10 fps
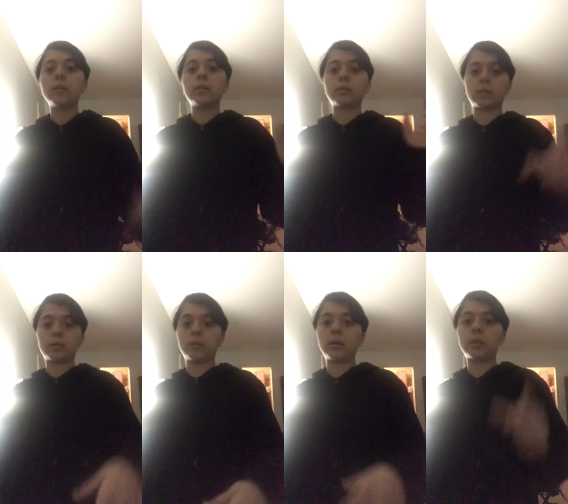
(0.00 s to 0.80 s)

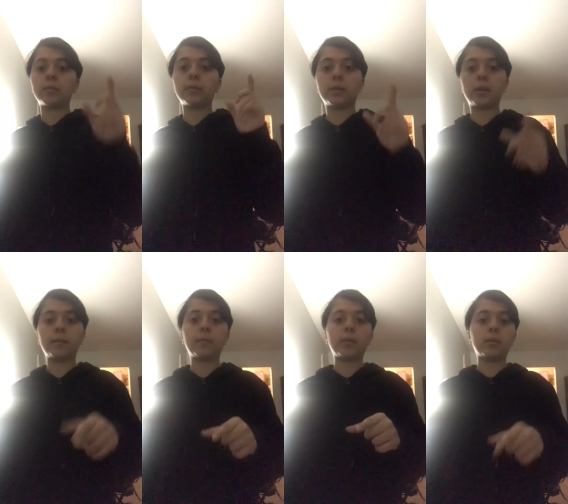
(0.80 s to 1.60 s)
So I just wanted to
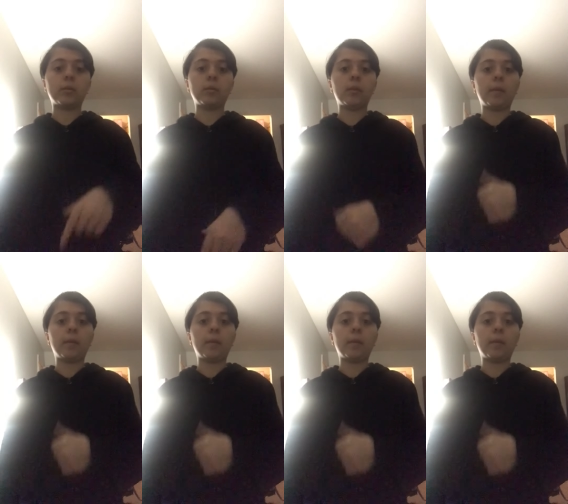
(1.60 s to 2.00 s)
give you